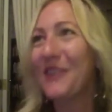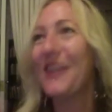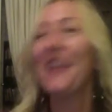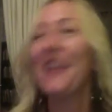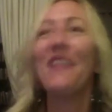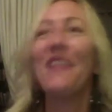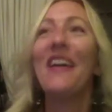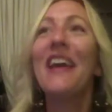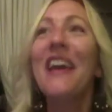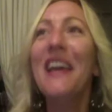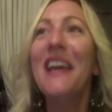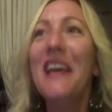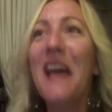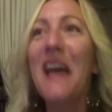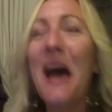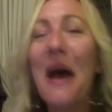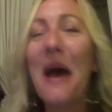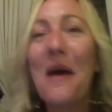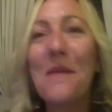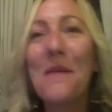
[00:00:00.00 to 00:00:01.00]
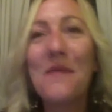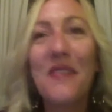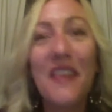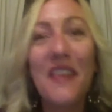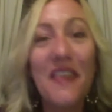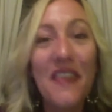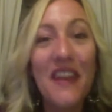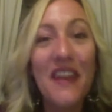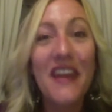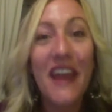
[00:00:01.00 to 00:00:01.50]
Anyway,
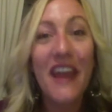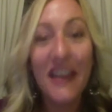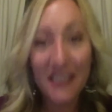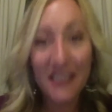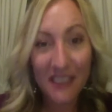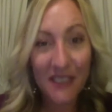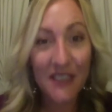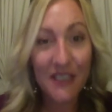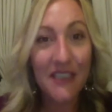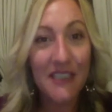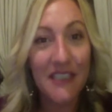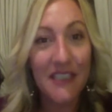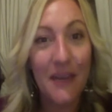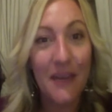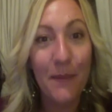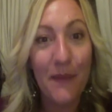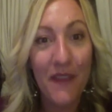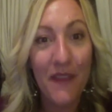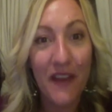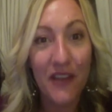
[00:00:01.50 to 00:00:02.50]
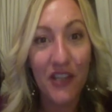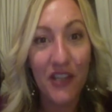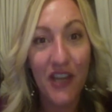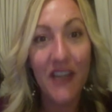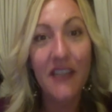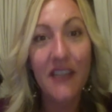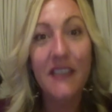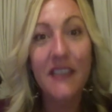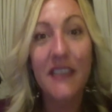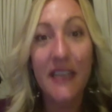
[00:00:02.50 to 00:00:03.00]
the next step in that
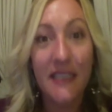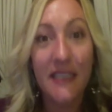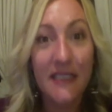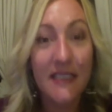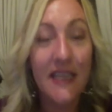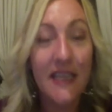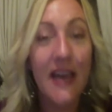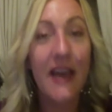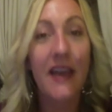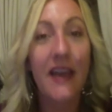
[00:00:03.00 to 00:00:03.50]
chain is